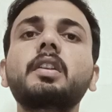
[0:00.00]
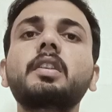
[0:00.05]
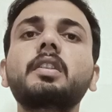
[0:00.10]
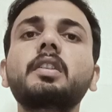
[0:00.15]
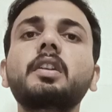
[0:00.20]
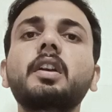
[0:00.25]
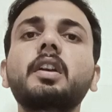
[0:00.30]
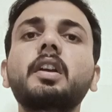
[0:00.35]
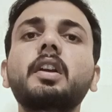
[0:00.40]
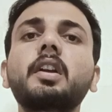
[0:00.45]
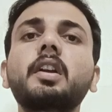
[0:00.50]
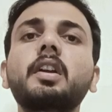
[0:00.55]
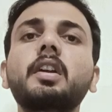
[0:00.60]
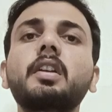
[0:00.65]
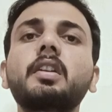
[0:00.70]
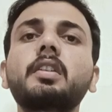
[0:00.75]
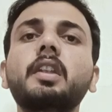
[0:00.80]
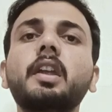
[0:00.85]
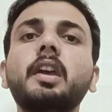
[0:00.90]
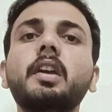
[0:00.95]

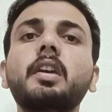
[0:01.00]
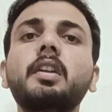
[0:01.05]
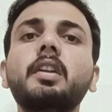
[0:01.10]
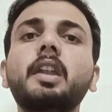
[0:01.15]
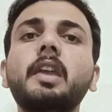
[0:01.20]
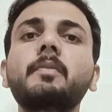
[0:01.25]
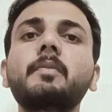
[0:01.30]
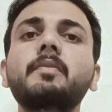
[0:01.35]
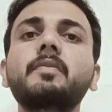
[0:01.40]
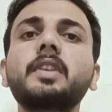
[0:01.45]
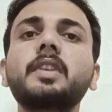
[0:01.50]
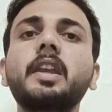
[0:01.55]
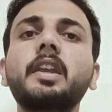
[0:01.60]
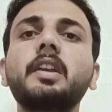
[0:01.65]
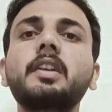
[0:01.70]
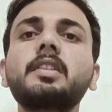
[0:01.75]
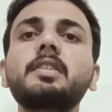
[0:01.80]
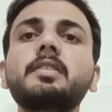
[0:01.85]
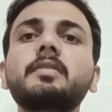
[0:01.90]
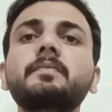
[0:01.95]
time
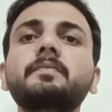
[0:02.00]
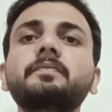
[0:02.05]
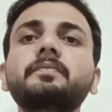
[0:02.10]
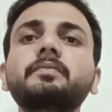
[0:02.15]
cycles.